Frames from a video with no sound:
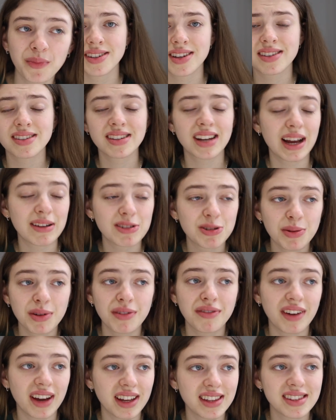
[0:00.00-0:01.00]
doesn't have to be
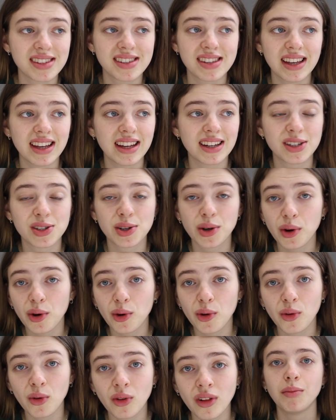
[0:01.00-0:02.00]
fancy at
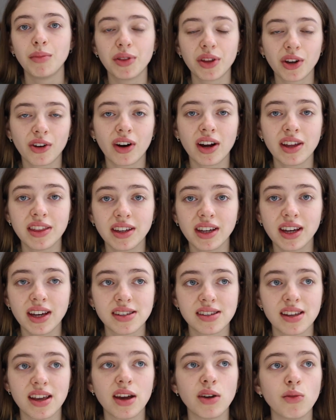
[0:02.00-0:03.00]
all but the great thing
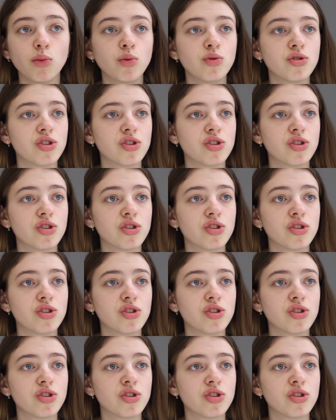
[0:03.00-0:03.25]
is it will